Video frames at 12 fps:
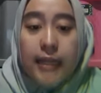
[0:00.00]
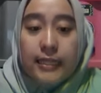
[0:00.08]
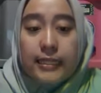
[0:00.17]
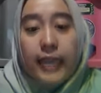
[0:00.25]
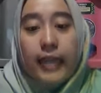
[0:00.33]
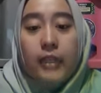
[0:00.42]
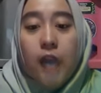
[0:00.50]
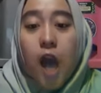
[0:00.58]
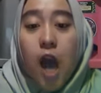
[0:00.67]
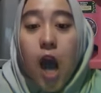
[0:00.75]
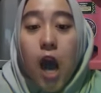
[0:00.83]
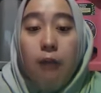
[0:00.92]
Then,
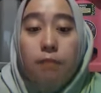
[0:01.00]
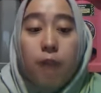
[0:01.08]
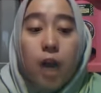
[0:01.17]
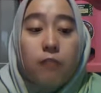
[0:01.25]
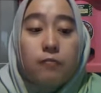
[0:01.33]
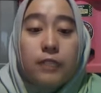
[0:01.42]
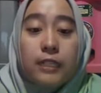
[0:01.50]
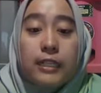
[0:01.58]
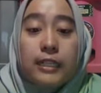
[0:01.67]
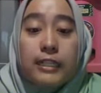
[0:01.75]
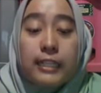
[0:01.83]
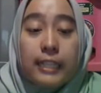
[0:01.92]
about
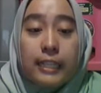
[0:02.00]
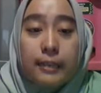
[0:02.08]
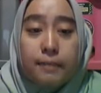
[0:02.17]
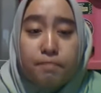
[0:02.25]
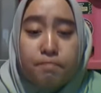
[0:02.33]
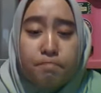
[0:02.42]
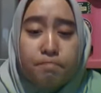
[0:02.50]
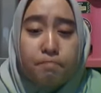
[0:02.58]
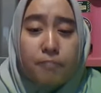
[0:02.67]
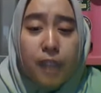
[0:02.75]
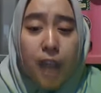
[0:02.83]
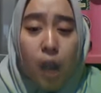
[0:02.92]
the
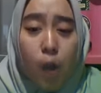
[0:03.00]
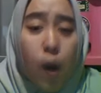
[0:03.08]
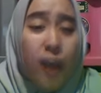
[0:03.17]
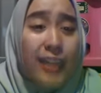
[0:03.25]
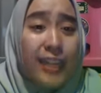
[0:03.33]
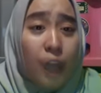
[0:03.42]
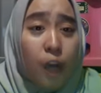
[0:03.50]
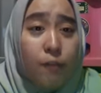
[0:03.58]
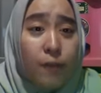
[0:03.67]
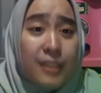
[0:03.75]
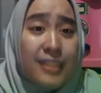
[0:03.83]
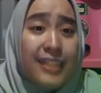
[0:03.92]
quality of
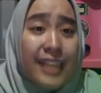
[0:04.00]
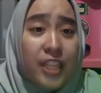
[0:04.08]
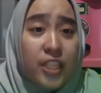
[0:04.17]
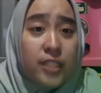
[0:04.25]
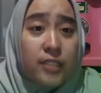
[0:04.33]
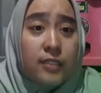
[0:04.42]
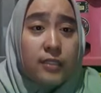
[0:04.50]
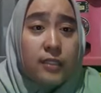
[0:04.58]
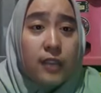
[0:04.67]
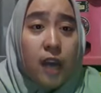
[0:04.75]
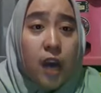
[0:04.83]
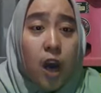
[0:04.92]
presentation
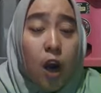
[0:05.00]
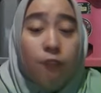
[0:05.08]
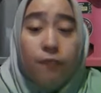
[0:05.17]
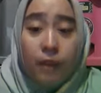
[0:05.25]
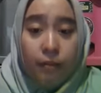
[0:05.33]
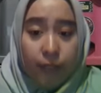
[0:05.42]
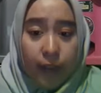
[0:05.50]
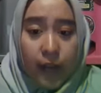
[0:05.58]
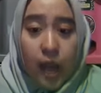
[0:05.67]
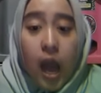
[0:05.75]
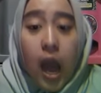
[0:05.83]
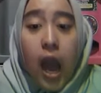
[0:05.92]
of my
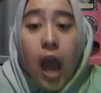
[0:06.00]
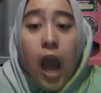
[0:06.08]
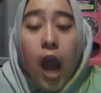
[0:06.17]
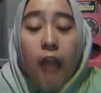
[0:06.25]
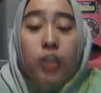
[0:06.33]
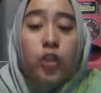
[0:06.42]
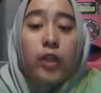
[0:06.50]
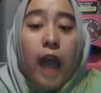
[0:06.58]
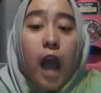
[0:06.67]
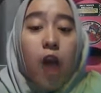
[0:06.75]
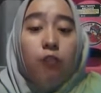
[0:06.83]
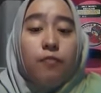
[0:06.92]
friend. Actually,
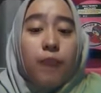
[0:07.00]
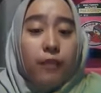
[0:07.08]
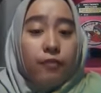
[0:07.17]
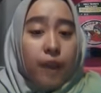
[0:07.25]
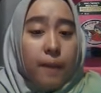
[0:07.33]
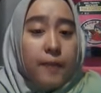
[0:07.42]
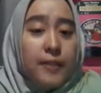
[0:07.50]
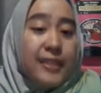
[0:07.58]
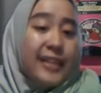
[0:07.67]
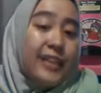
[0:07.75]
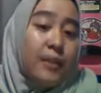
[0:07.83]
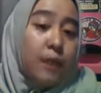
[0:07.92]
all of my friends
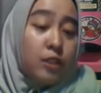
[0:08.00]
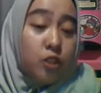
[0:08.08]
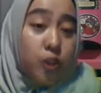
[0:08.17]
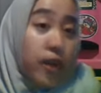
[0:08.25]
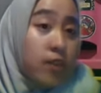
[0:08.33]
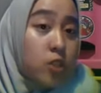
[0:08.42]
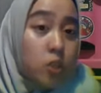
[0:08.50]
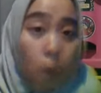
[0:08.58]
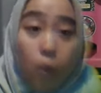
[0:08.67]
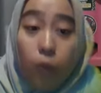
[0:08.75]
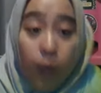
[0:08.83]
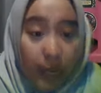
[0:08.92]
present their material
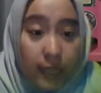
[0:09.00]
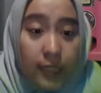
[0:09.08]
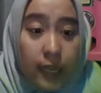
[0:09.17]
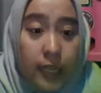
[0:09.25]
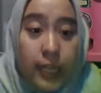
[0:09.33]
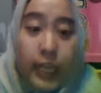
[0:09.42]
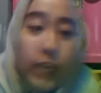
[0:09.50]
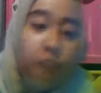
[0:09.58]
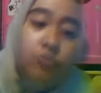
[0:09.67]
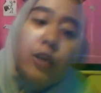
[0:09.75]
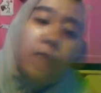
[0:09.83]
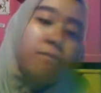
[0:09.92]
so well. They
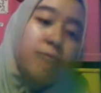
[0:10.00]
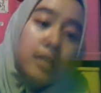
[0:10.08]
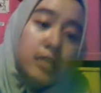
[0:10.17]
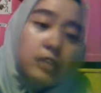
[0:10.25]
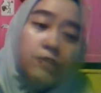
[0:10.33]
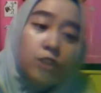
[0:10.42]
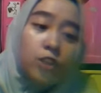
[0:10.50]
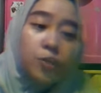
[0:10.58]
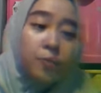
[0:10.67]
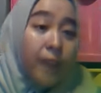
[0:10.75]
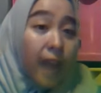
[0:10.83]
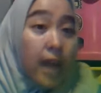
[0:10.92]
give their best effort
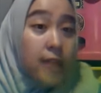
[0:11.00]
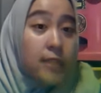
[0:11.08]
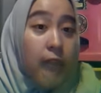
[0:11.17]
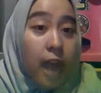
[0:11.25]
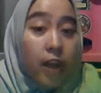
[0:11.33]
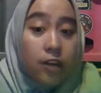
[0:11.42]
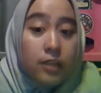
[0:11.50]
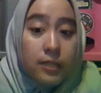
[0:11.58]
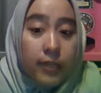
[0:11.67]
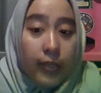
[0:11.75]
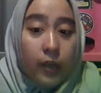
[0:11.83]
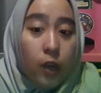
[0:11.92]
to make us
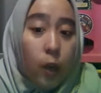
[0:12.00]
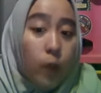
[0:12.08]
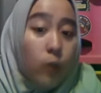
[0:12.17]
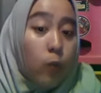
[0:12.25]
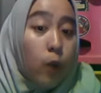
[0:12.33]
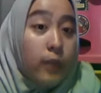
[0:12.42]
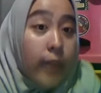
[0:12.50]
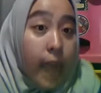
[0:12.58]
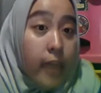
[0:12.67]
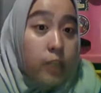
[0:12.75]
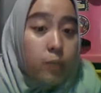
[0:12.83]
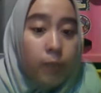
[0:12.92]
understand with what they
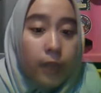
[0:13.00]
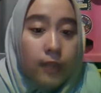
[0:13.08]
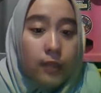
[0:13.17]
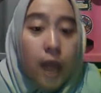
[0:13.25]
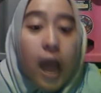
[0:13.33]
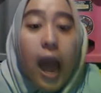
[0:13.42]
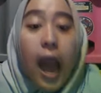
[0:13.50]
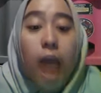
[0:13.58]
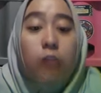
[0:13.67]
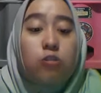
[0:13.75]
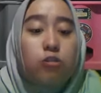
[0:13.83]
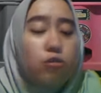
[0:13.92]
explain. I
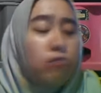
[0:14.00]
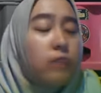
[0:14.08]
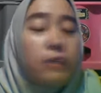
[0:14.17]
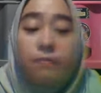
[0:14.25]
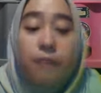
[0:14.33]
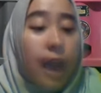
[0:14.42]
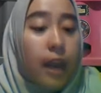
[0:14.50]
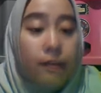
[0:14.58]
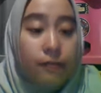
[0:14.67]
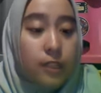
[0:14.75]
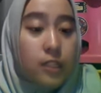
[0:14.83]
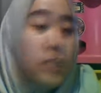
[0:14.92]
got so many
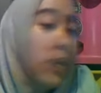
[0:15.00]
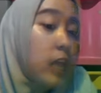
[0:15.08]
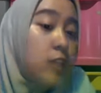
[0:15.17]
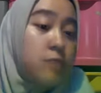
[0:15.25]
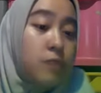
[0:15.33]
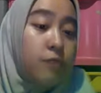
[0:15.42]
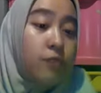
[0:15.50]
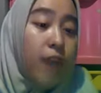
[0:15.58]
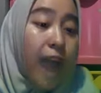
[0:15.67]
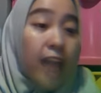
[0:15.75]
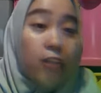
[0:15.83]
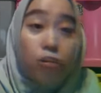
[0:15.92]
benefits because before
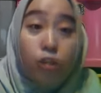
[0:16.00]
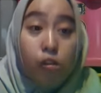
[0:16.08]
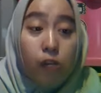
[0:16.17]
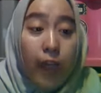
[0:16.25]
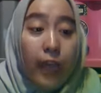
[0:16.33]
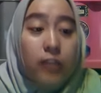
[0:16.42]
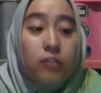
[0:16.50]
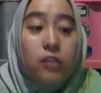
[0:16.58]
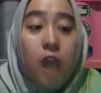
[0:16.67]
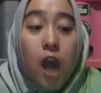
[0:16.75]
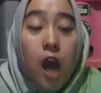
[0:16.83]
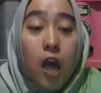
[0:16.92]
I don't know
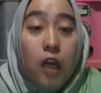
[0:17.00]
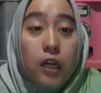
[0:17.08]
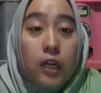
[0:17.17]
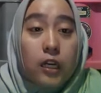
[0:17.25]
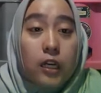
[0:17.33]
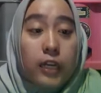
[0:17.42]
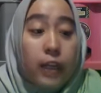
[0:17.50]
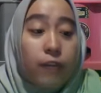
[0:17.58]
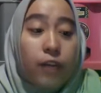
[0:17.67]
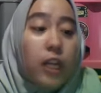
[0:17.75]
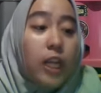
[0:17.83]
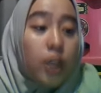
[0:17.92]
and
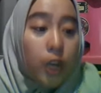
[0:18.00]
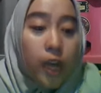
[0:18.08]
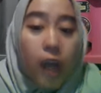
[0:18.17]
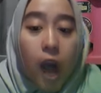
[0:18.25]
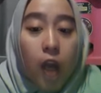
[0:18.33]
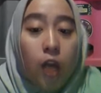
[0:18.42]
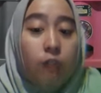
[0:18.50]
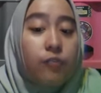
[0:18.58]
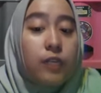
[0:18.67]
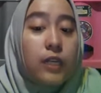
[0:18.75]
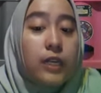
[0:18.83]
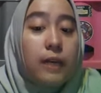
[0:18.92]
never learned all of
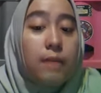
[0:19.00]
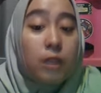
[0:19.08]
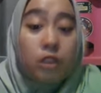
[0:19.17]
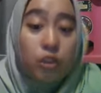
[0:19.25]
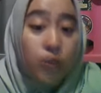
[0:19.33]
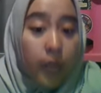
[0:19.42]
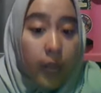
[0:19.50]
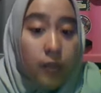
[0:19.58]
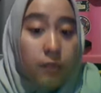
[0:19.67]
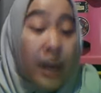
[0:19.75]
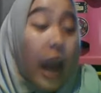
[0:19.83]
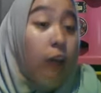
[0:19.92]
the
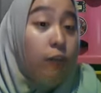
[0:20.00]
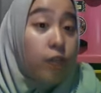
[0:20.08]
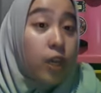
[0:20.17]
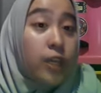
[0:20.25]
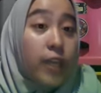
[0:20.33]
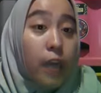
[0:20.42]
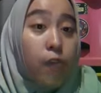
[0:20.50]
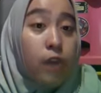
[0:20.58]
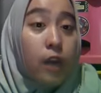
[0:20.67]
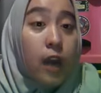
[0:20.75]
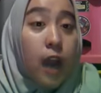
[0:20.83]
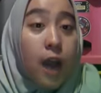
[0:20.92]
material, but after they
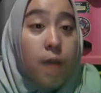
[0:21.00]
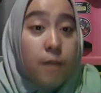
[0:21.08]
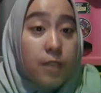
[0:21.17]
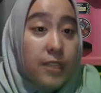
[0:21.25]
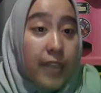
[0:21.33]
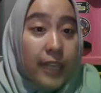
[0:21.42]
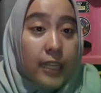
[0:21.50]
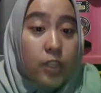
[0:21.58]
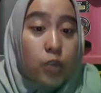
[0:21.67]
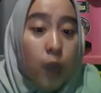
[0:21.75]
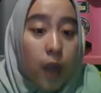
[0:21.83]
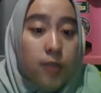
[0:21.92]
were presented
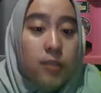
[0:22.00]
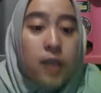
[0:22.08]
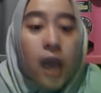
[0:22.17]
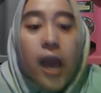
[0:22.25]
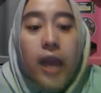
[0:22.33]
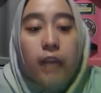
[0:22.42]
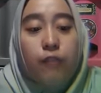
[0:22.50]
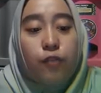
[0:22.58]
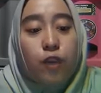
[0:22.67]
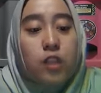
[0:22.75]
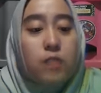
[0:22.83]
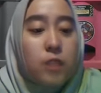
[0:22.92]
to us, it
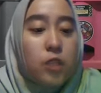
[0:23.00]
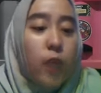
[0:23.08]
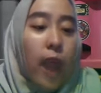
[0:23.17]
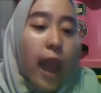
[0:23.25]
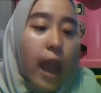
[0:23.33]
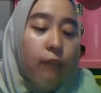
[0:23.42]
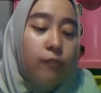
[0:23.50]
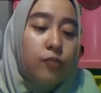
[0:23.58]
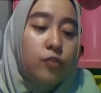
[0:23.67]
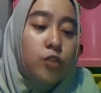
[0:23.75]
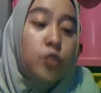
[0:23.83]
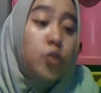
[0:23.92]
forced me to have
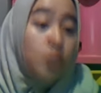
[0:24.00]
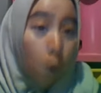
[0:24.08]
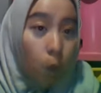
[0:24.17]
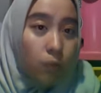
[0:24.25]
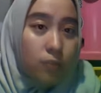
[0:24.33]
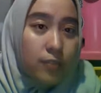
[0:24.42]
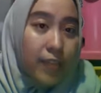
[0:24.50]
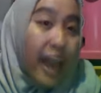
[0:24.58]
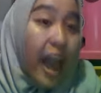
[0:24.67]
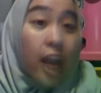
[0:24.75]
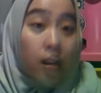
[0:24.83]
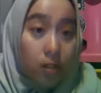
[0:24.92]
to know, then
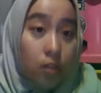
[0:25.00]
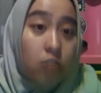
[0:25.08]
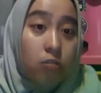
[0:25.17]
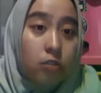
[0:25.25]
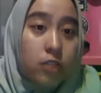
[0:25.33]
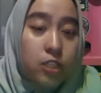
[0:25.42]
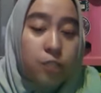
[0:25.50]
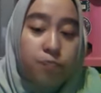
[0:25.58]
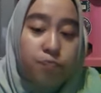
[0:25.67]
I got the knowledge.